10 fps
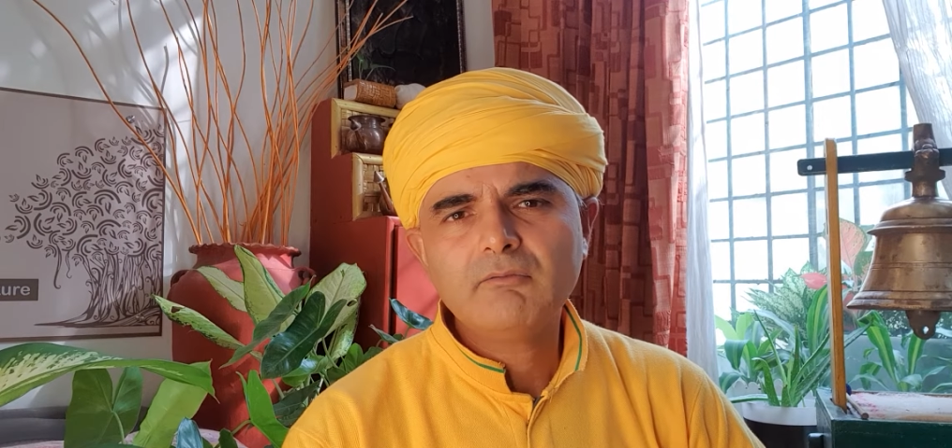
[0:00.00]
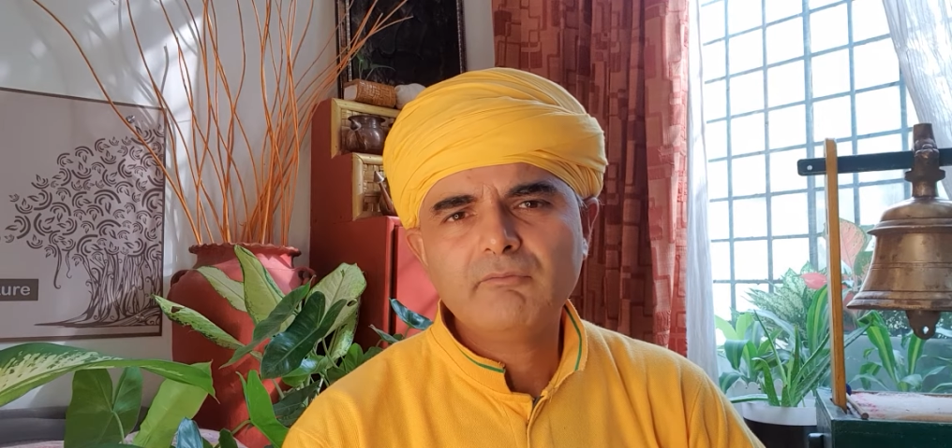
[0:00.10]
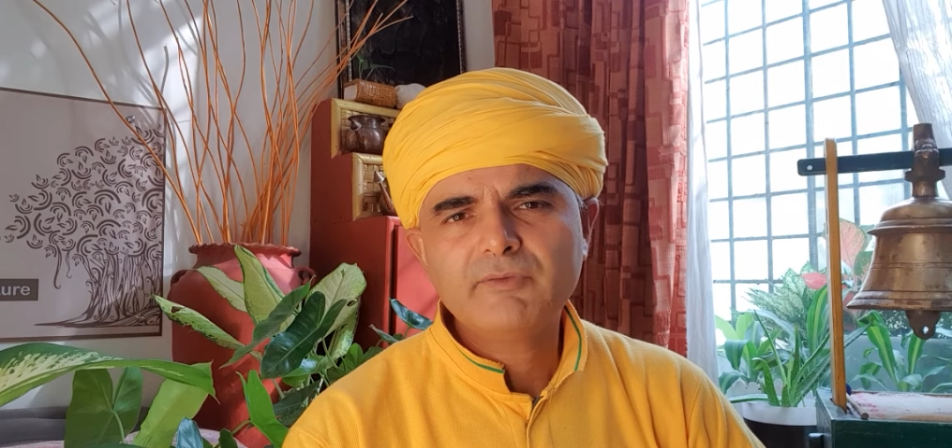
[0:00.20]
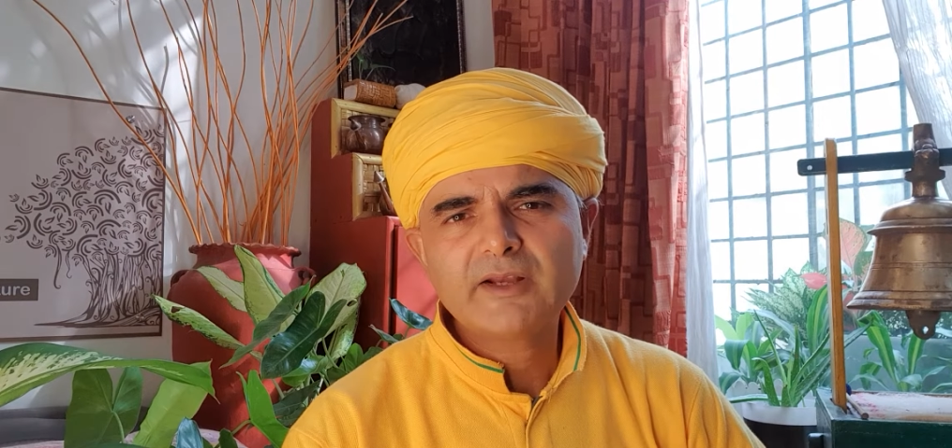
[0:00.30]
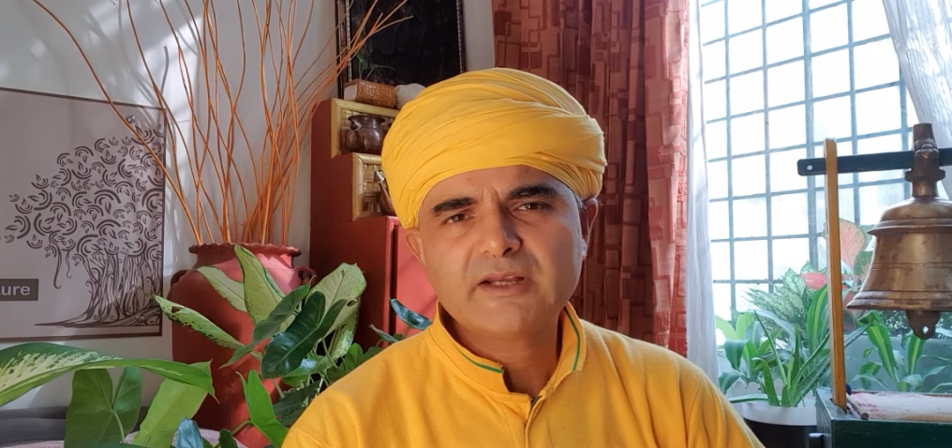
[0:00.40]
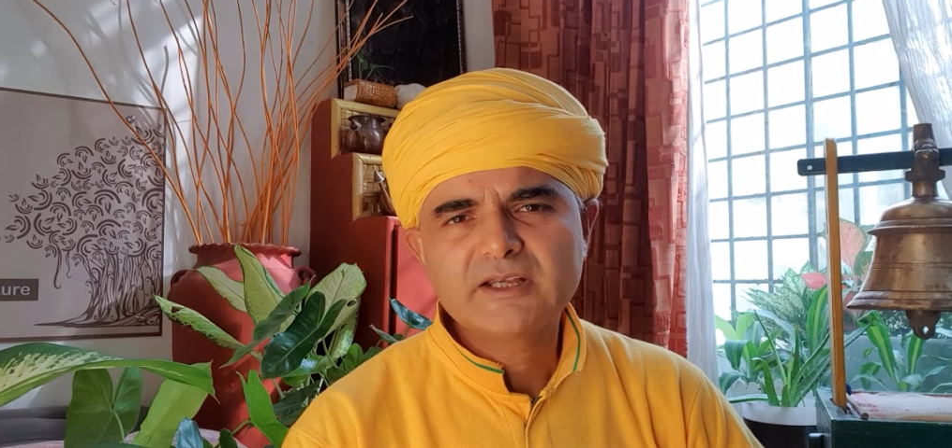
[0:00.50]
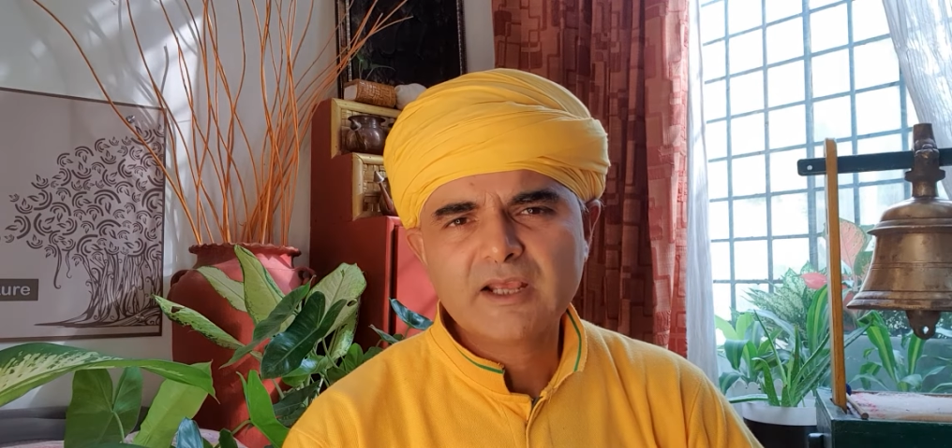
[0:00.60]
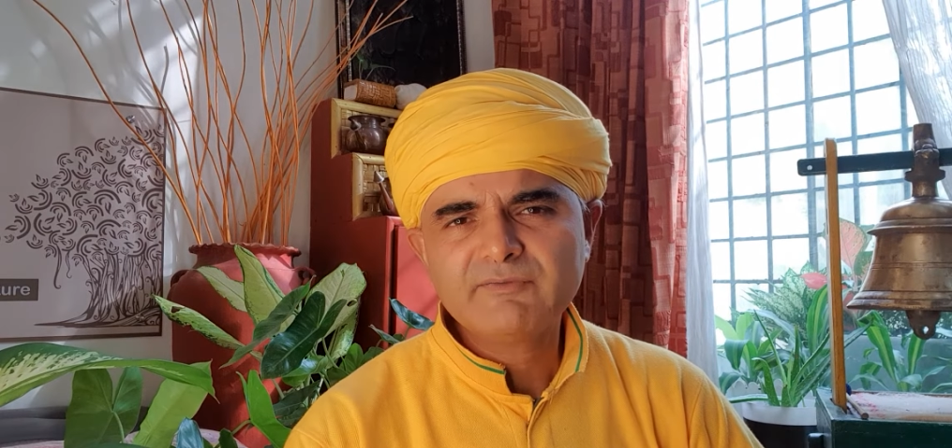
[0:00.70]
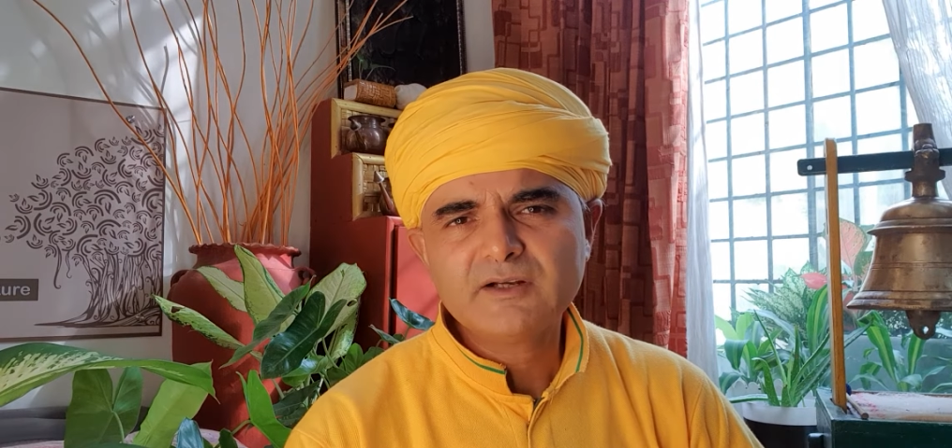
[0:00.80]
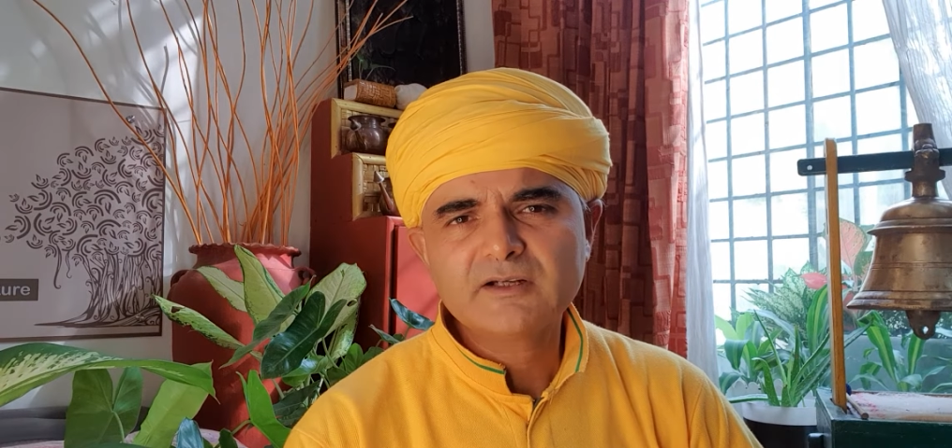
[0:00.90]
very
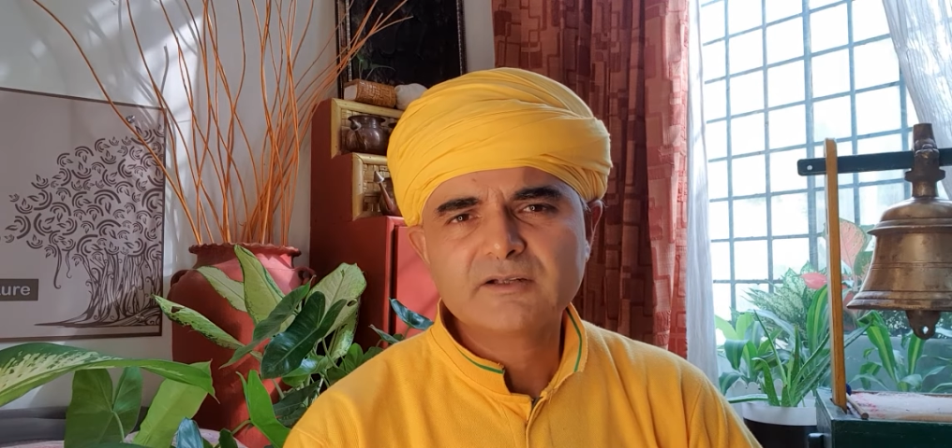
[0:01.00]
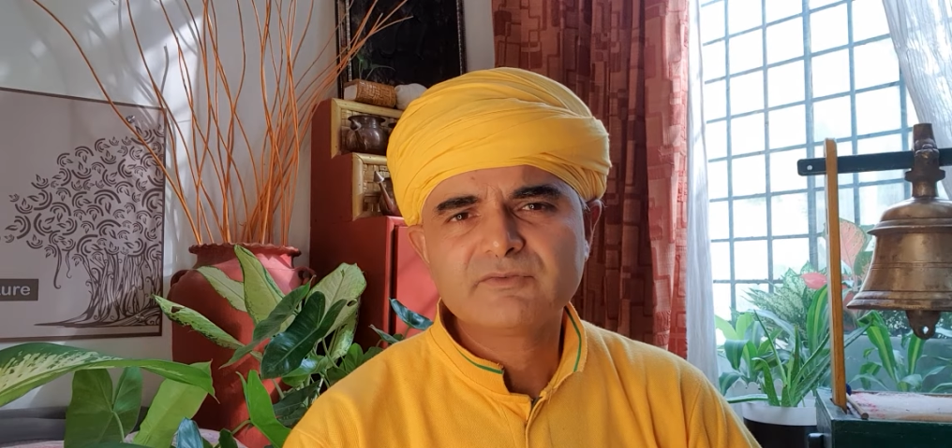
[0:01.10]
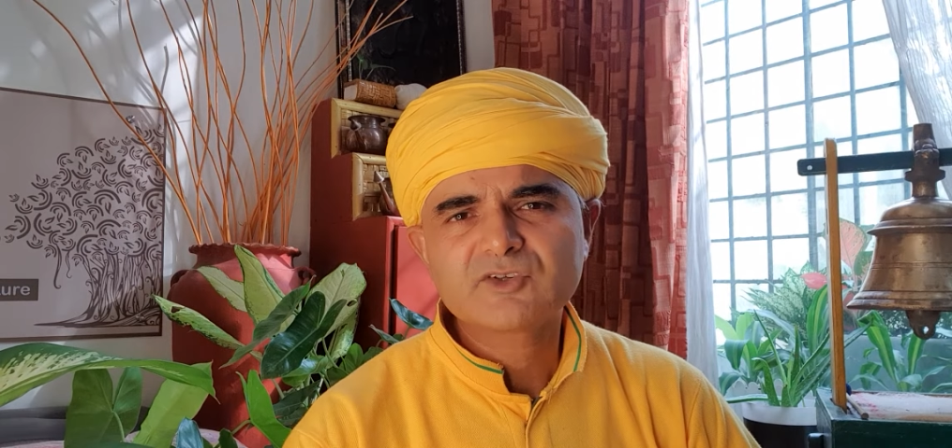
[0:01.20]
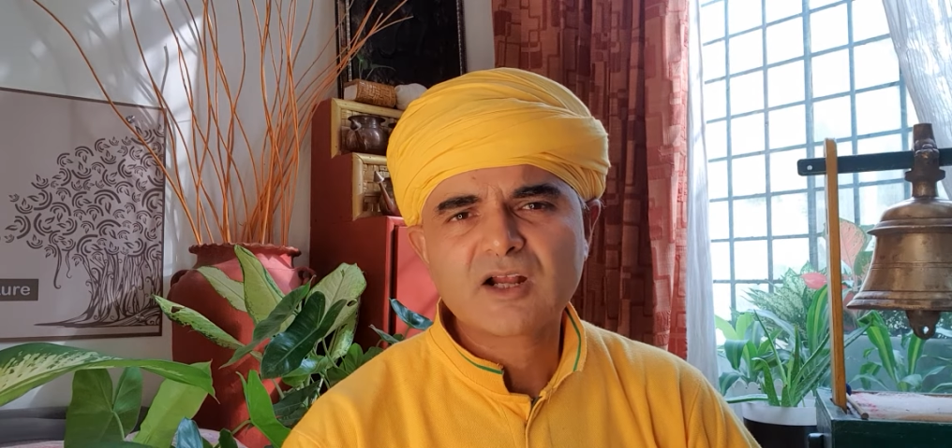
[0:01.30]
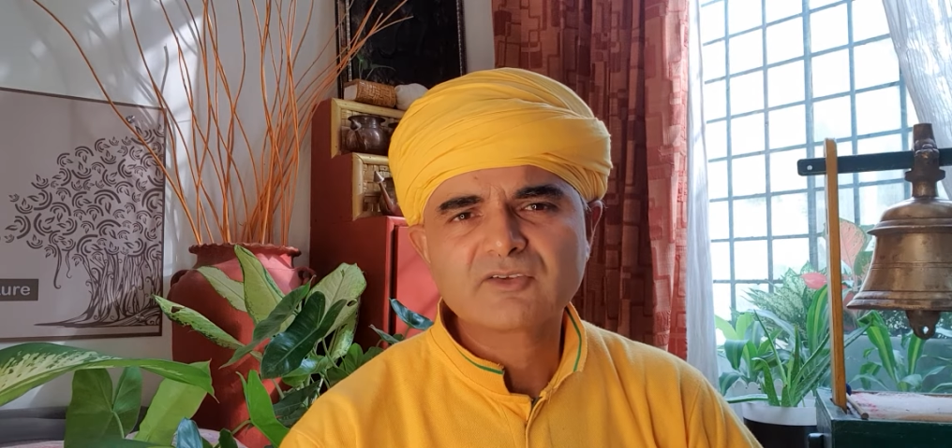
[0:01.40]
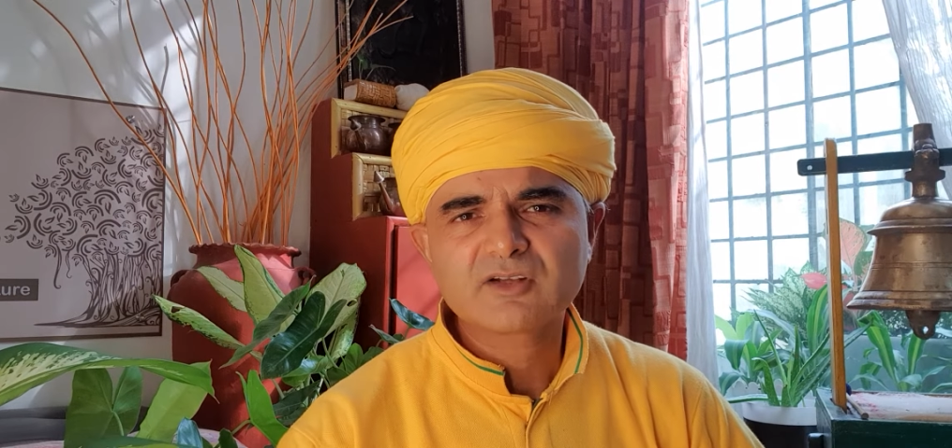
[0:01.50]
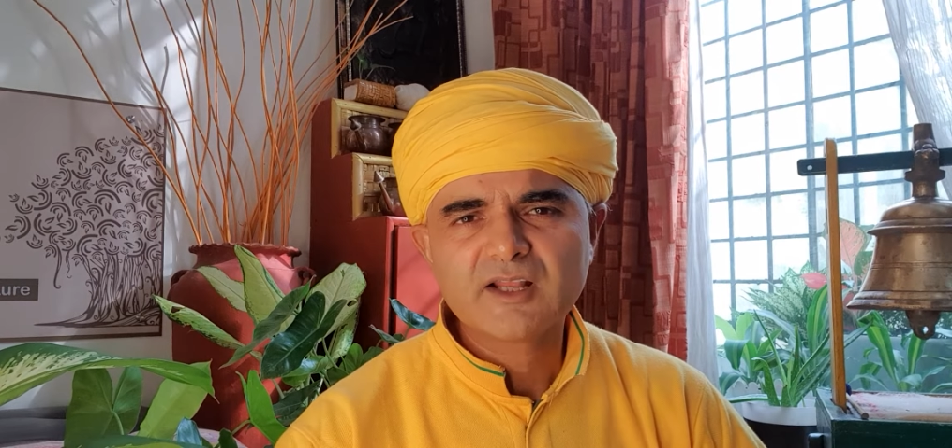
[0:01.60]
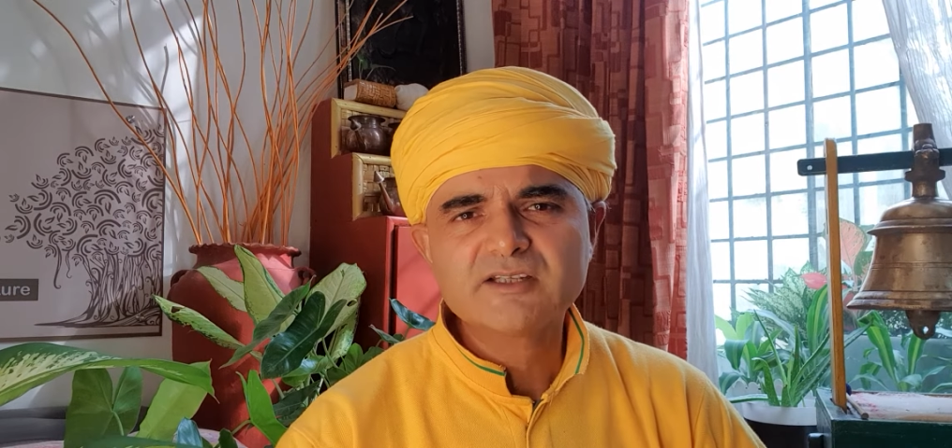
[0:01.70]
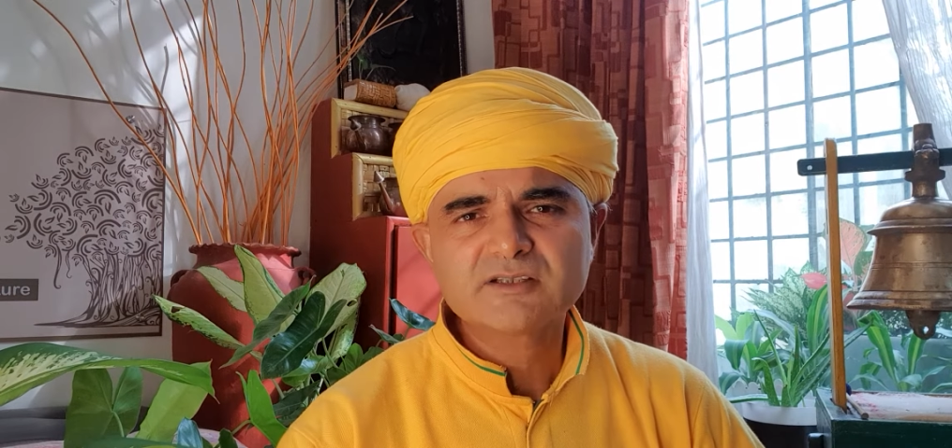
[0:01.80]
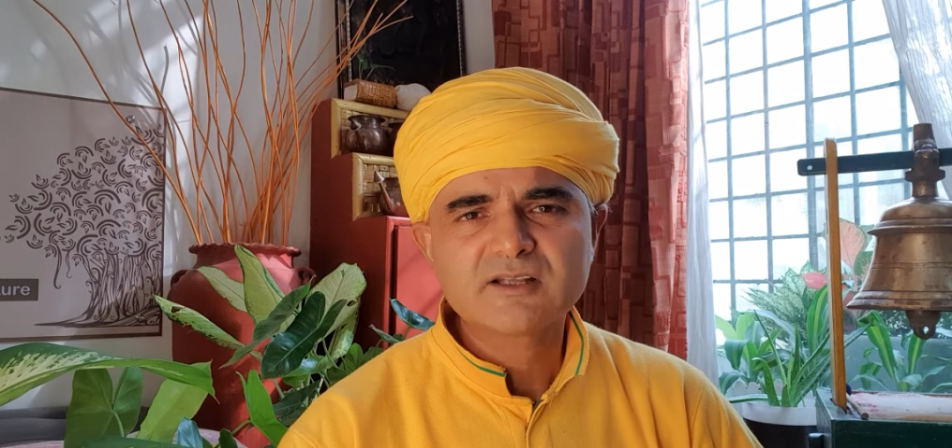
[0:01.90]
definitive
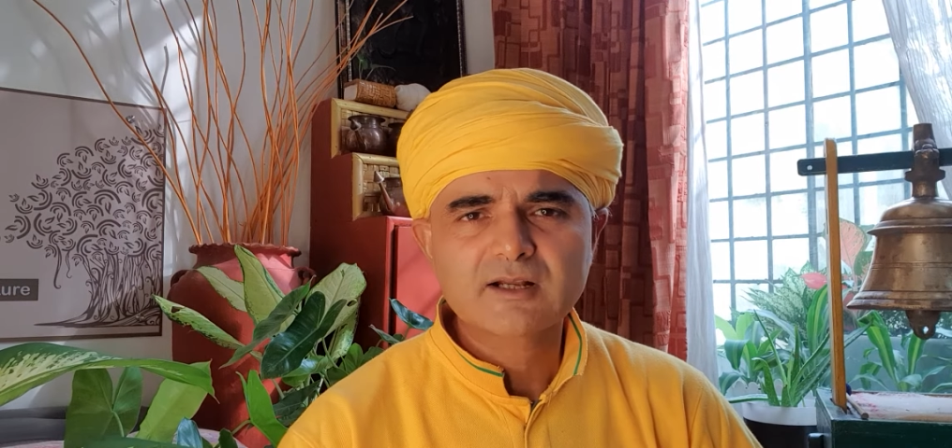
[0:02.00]
translation that